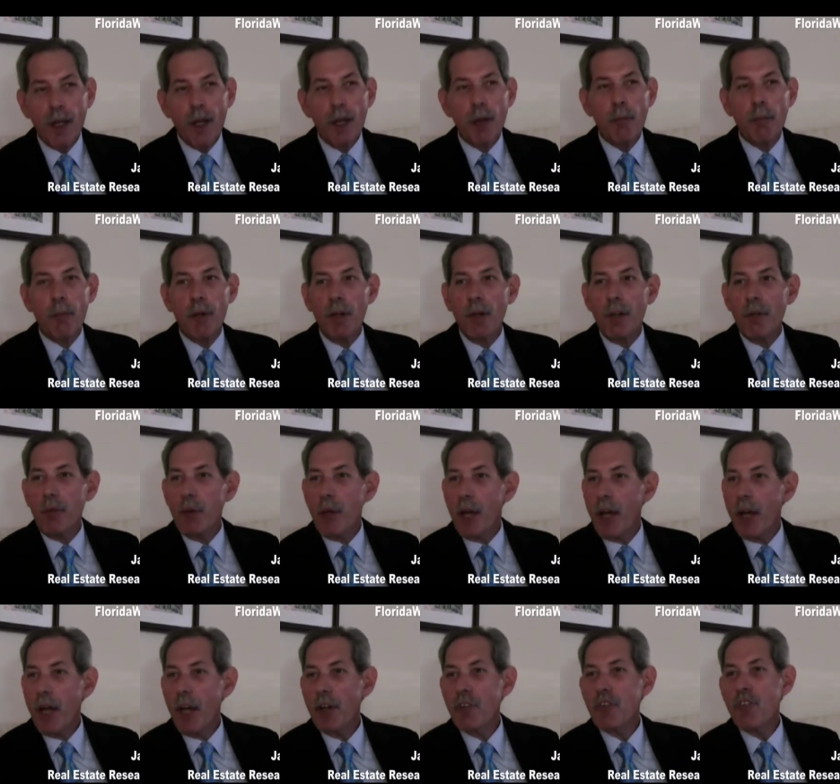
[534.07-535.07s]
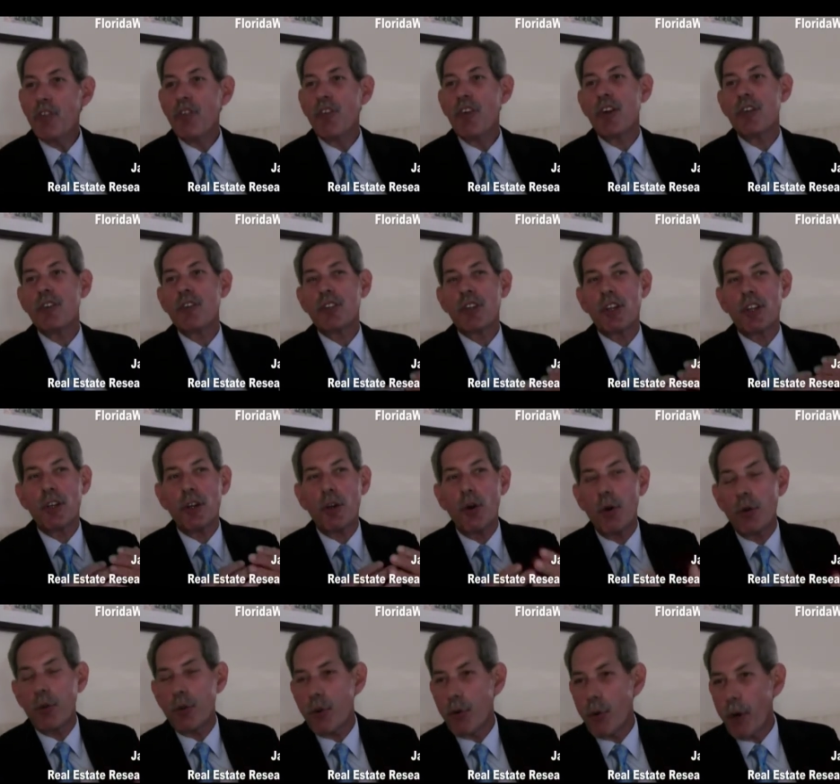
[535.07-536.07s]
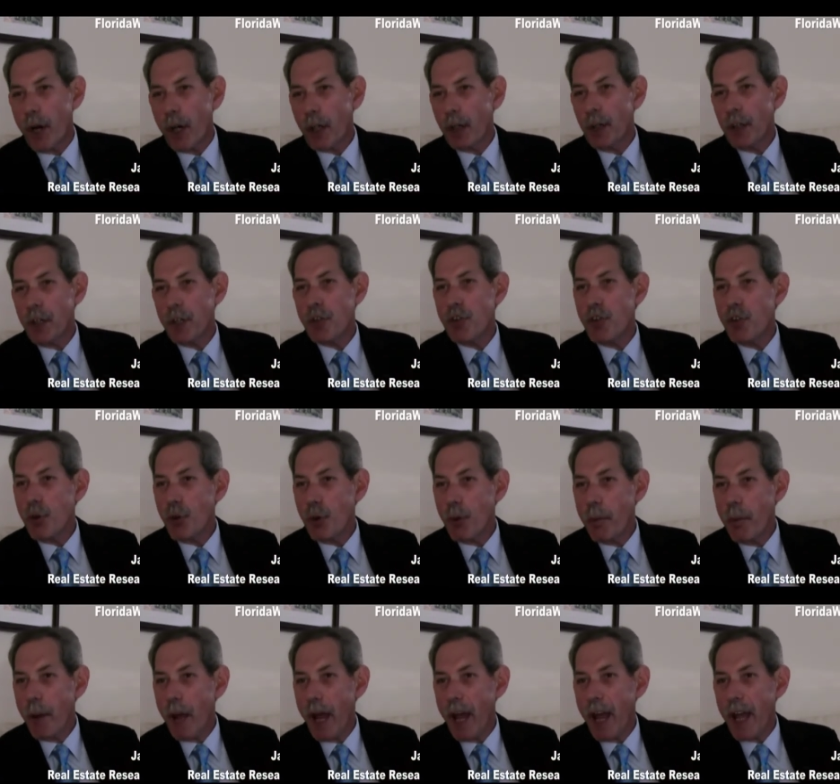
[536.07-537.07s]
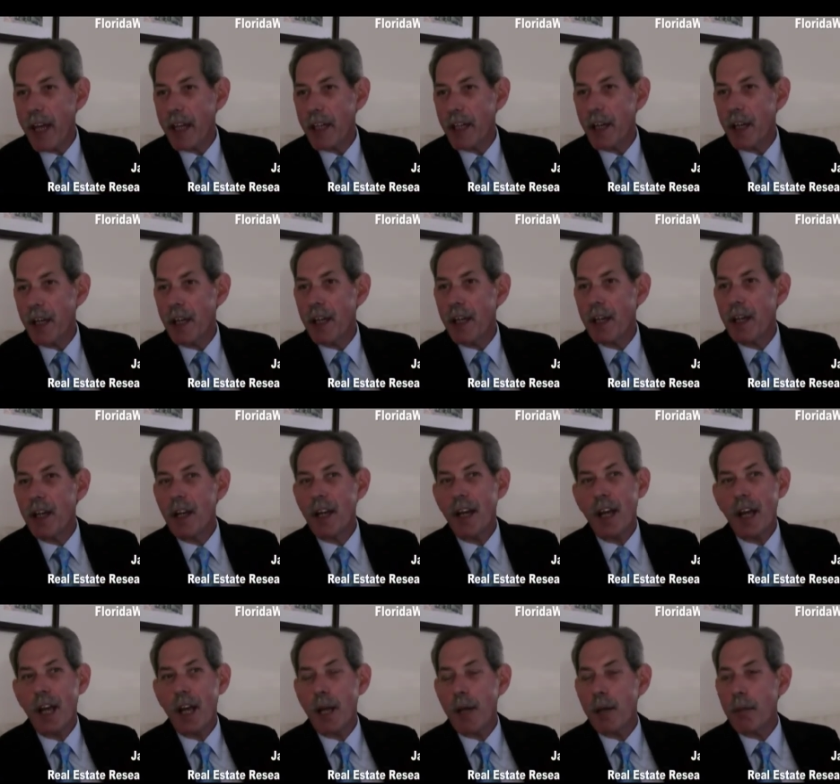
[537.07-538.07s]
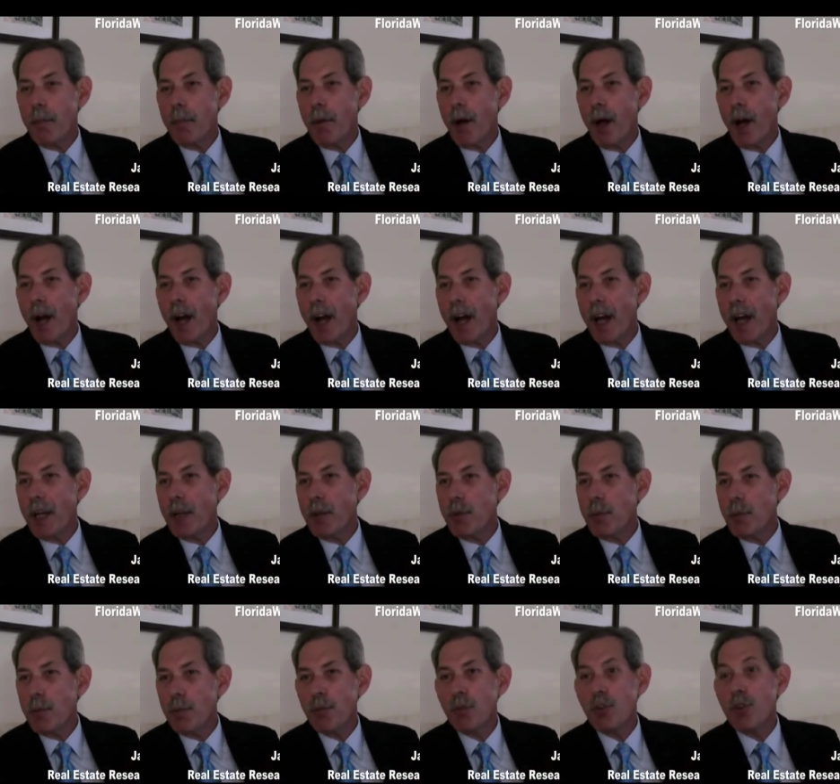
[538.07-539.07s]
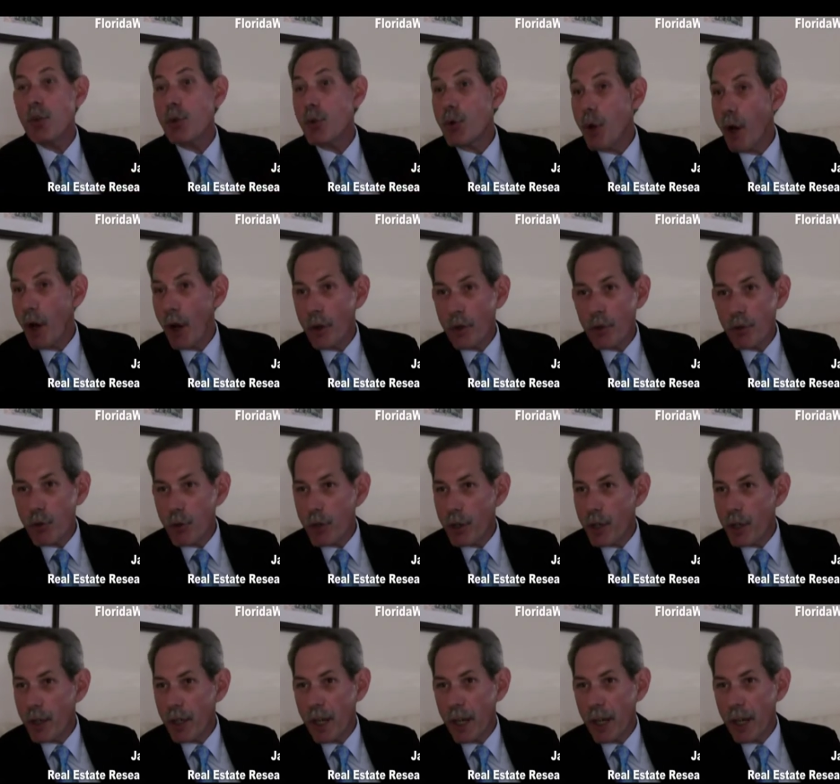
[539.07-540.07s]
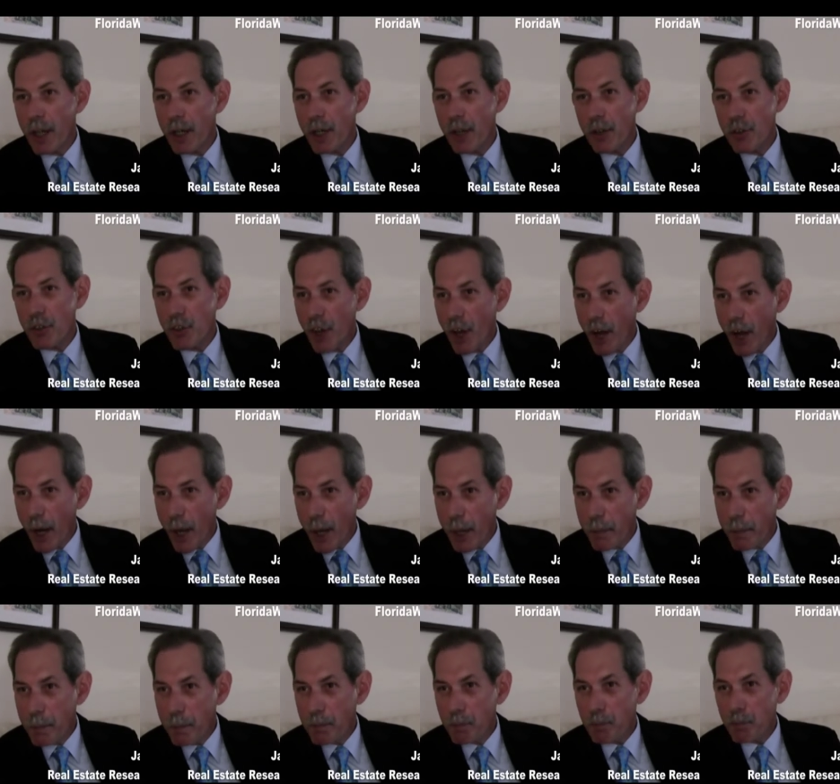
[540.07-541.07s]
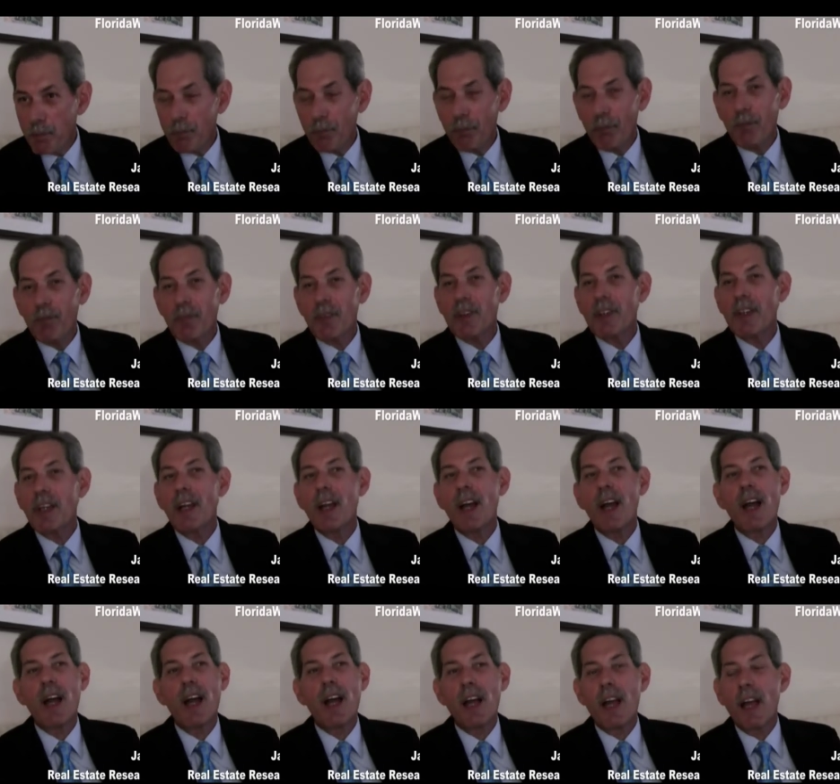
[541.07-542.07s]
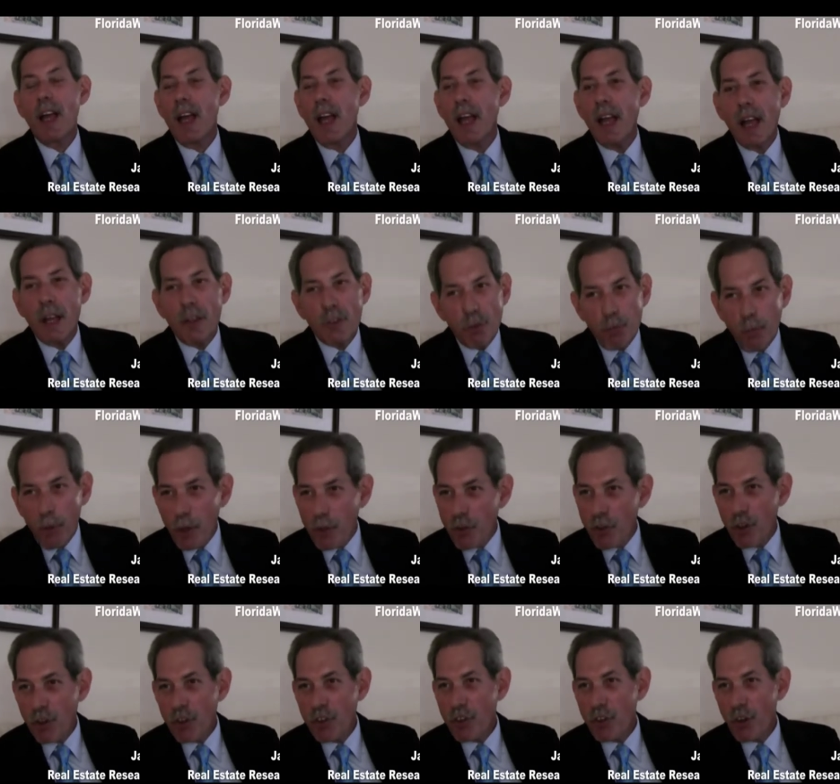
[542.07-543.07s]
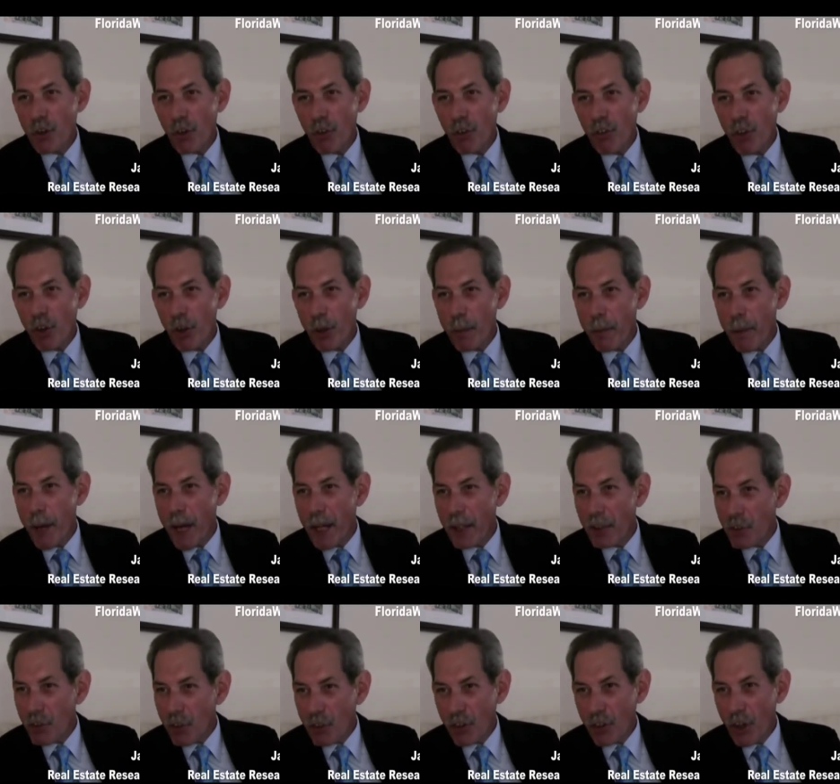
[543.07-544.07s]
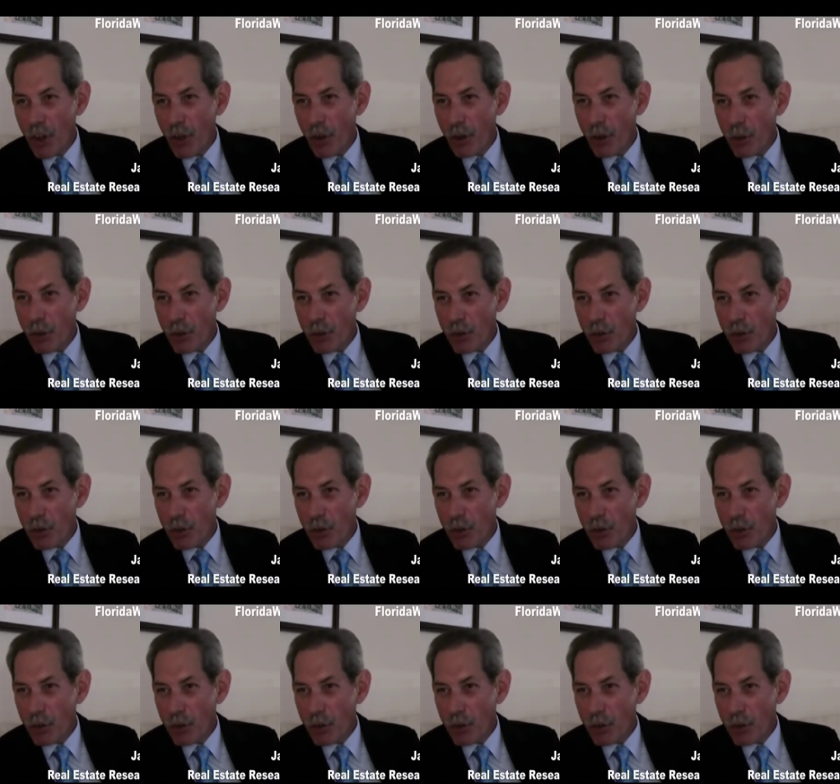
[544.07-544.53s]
But if the hedge funds can go directly to a bank and buy 200 at a time, it's much easier for the bank to sell those